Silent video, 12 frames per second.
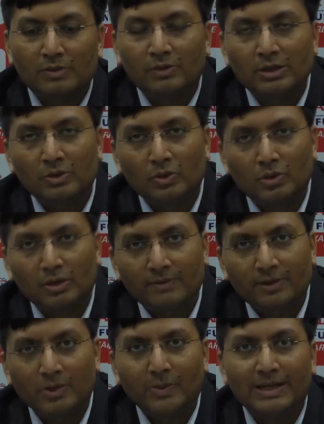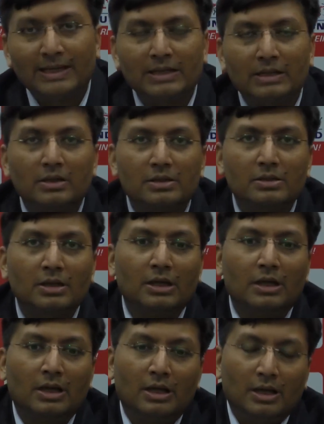1 crore after 20 years,
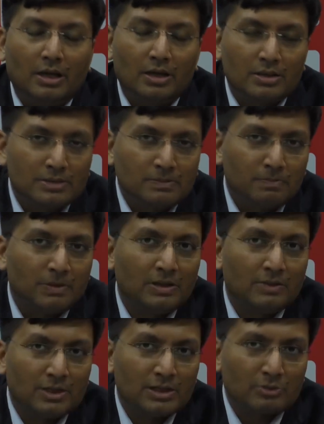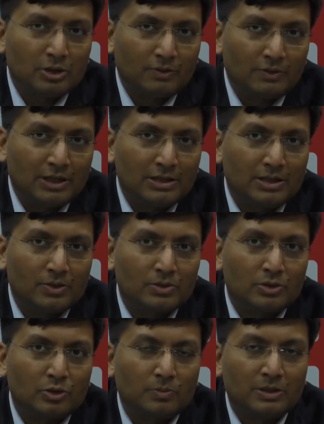a simple investment of
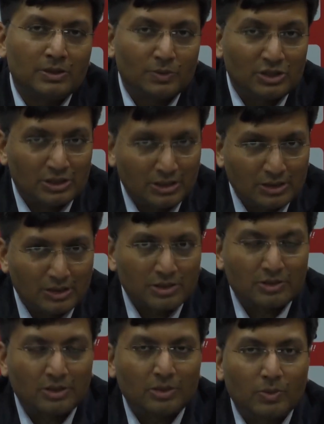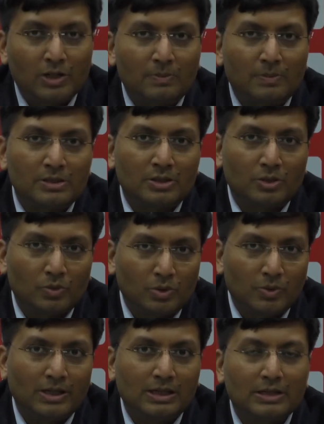10,000 rupees, which generates say 12% over
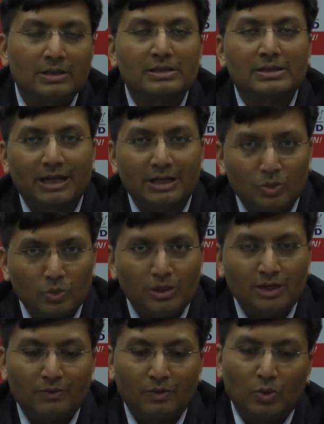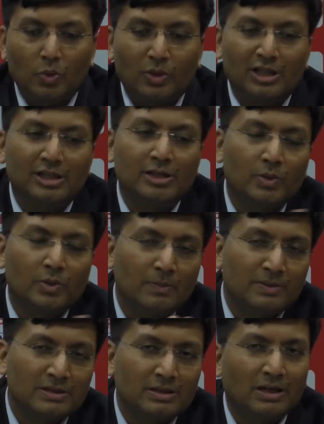20 years, can do that for you. Whether the
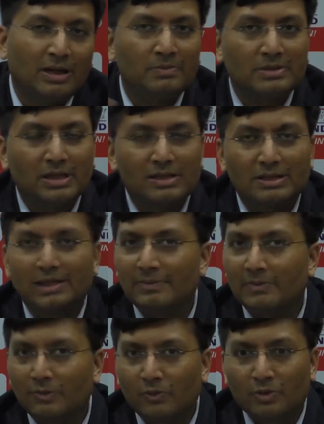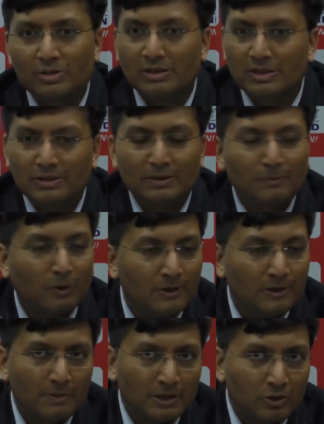12% comes, doesn't come, of course, it is all
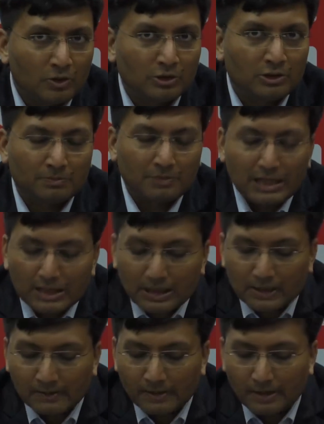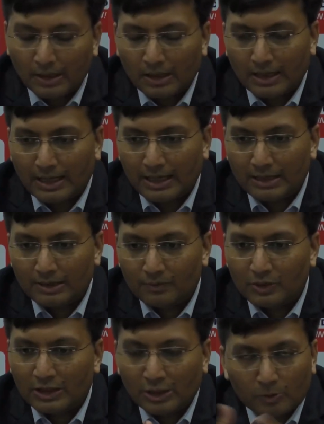dependent on the market, and
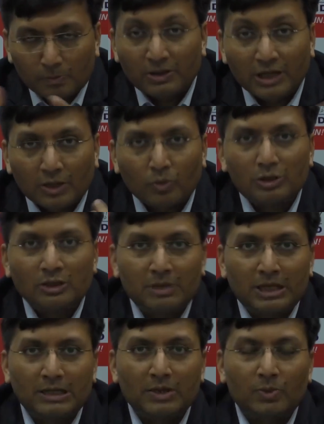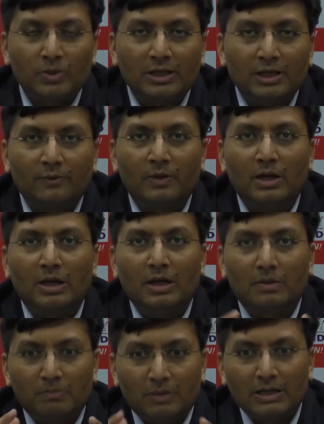we cannot predict what the market will give.
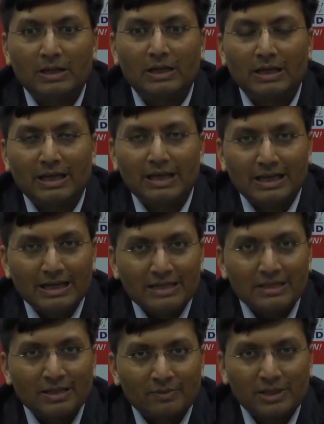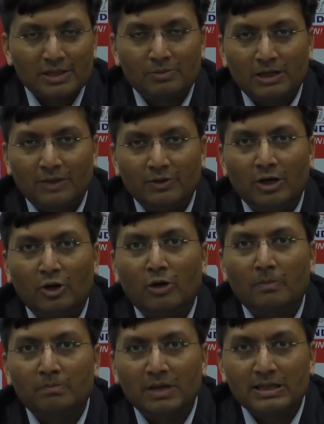But each investment, every
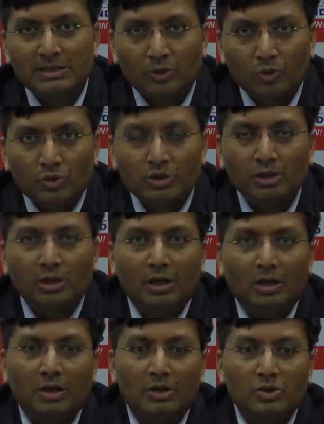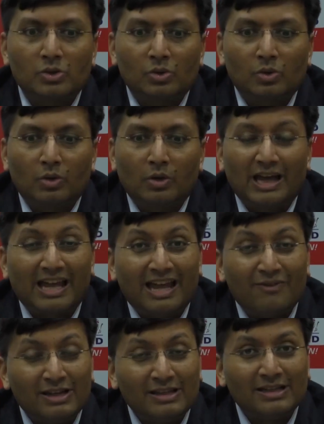drop makes an ocean. So
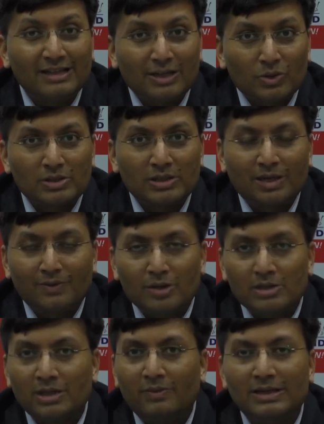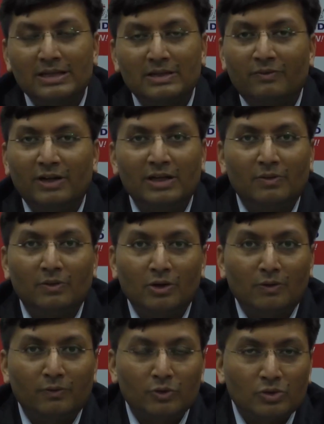everything that you save, your saving is effectively
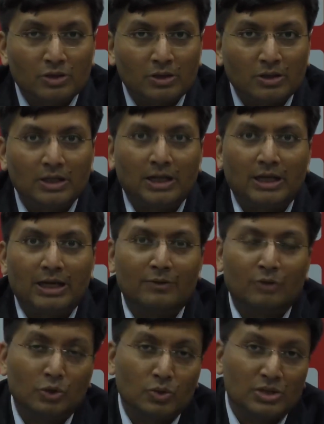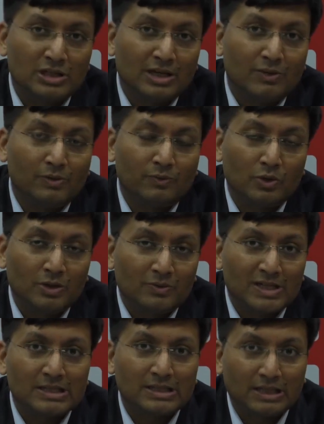your future earning, and what you save, if you
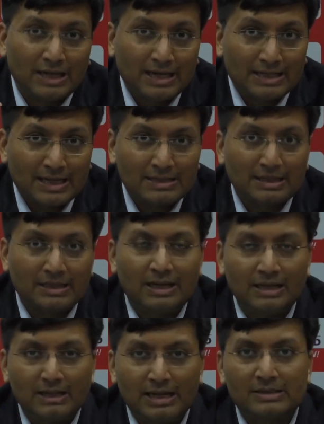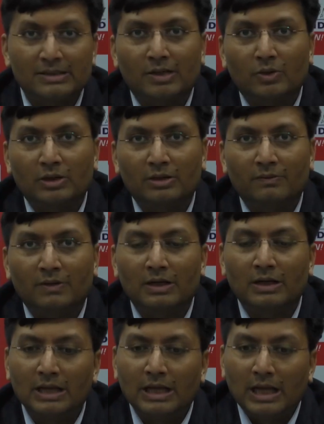invest in the right asset like the asset allocator fund,
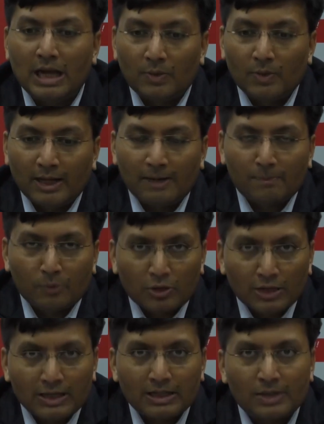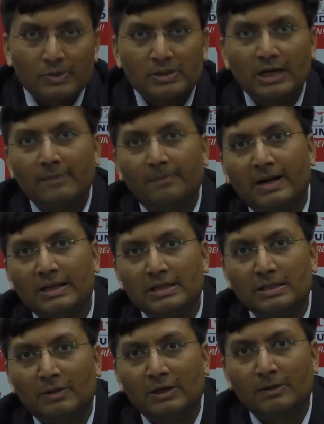it will help protect downside,
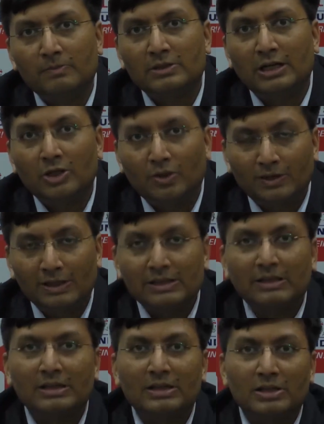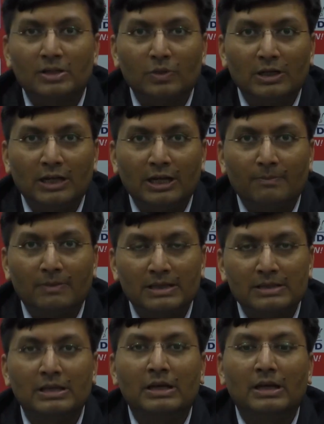participate upside, your wealth creation will take
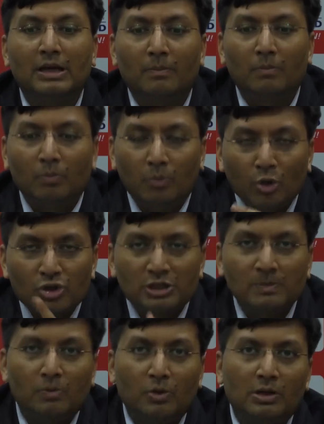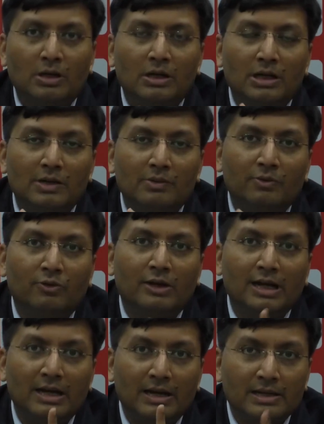place. Most importantly, we
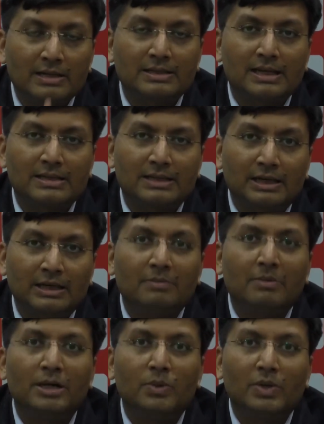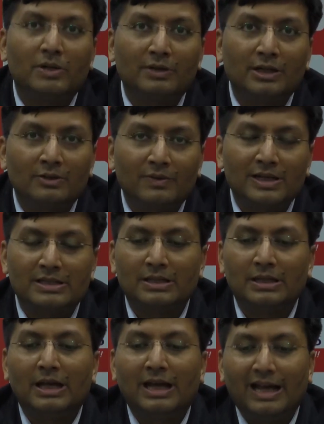forget risk as an element when we invest,
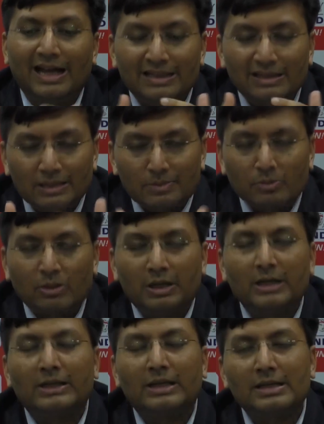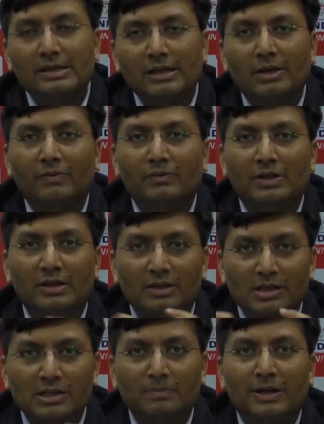and this product takes care of the
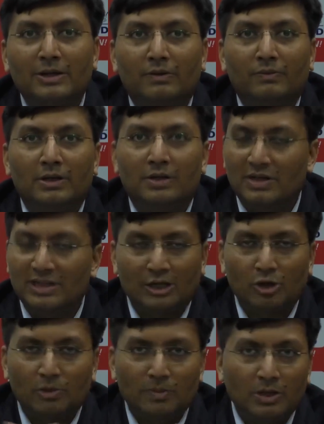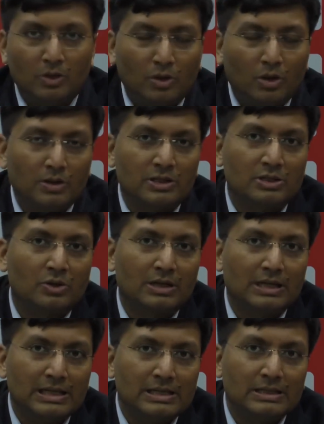risk part of it, which cannot be taught. It's not
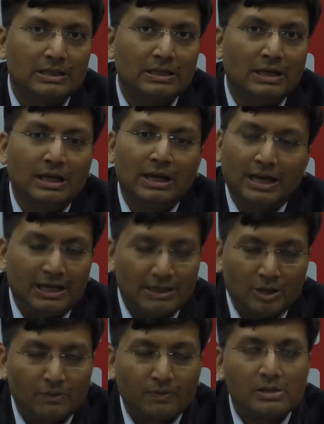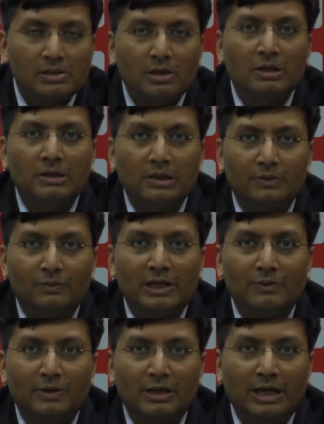easy, and none of us learn it while
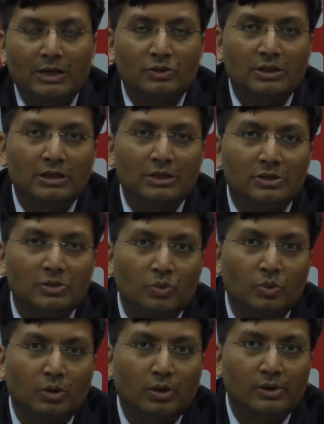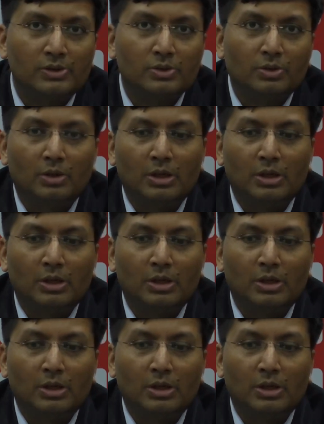we are actually in school also.